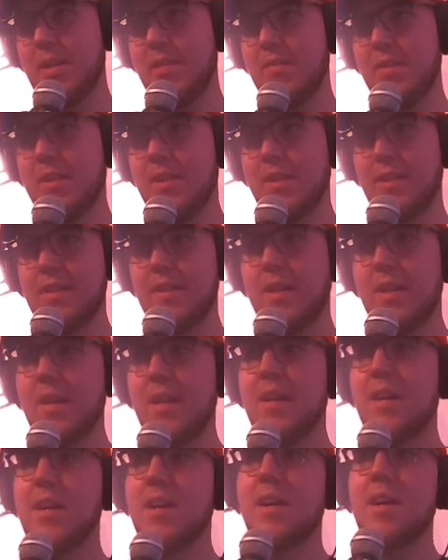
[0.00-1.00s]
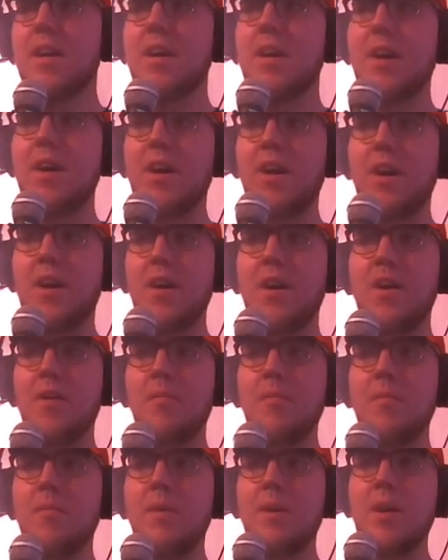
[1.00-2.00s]
and everything like that,
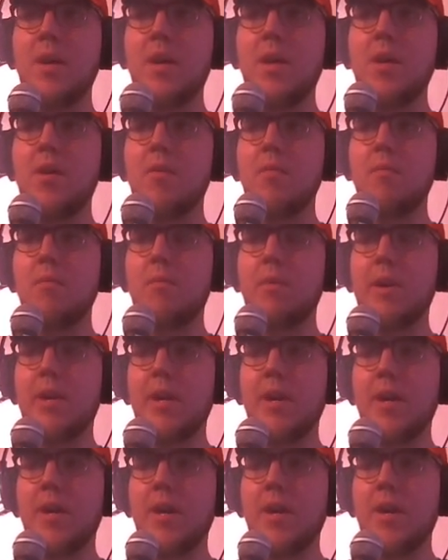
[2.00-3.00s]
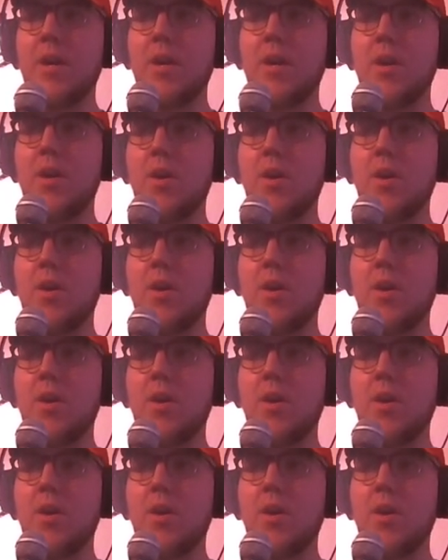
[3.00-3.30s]
um but uh